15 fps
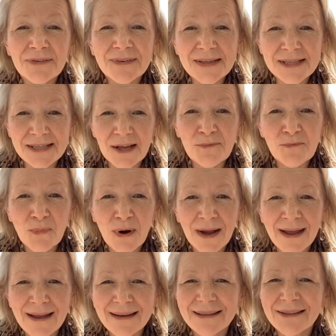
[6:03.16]

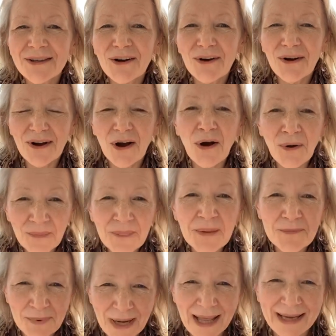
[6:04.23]
somewhere on the
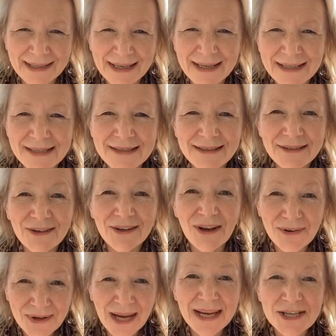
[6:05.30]
planet,
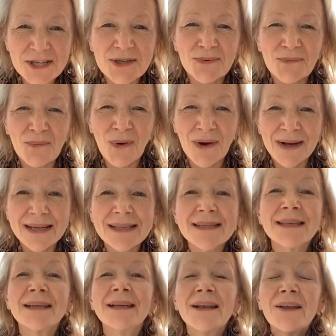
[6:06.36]
location-wise,
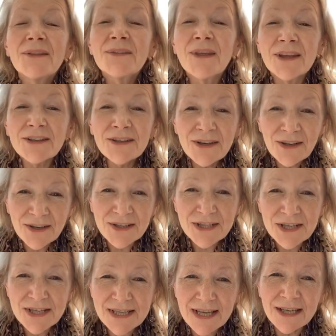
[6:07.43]
that
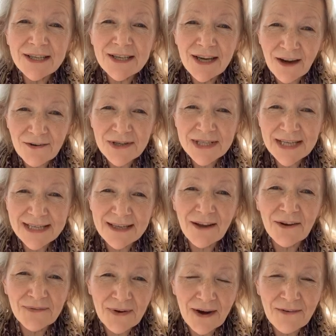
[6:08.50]
nurtures and nourishes
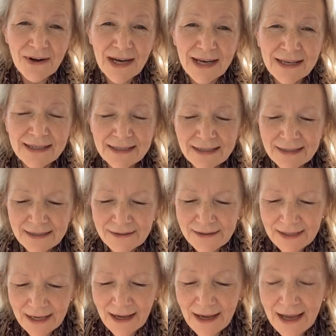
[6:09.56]
our very
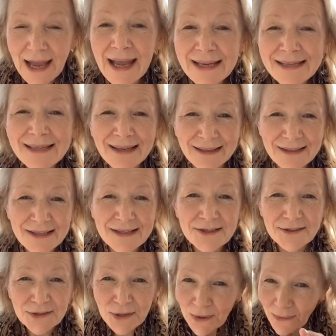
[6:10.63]
essence.
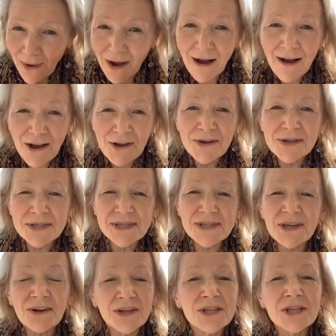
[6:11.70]
You know, our Earth
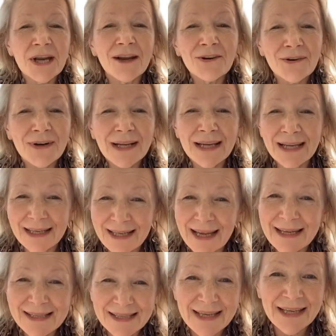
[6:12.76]
Star chakra
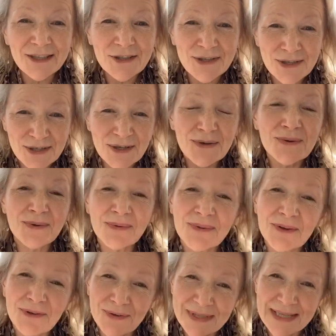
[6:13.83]
connects into the
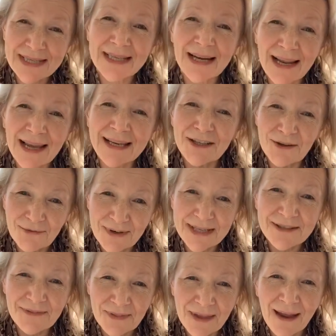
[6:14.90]
crystalline grid
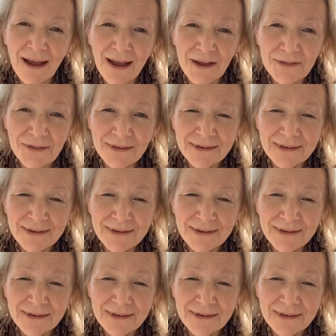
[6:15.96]
of the earth.